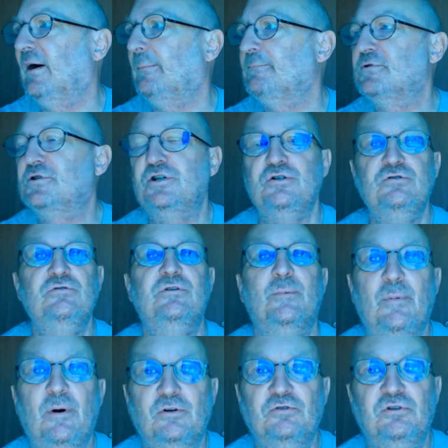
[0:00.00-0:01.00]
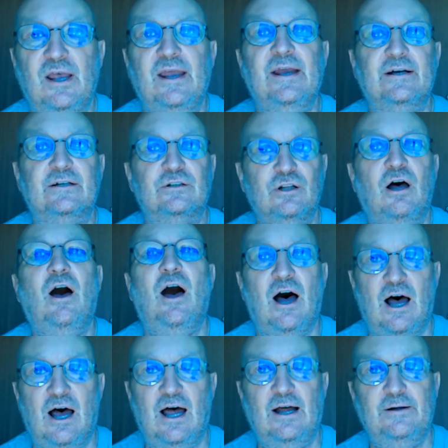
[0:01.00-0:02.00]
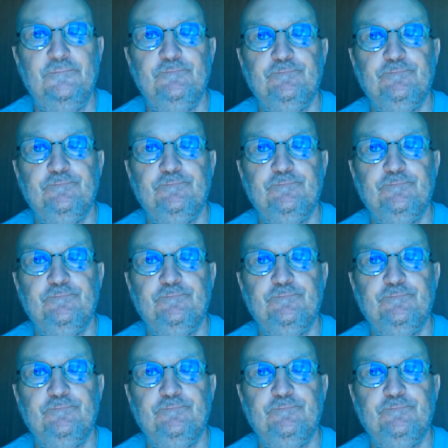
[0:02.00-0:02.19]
up to the Mosaic Law.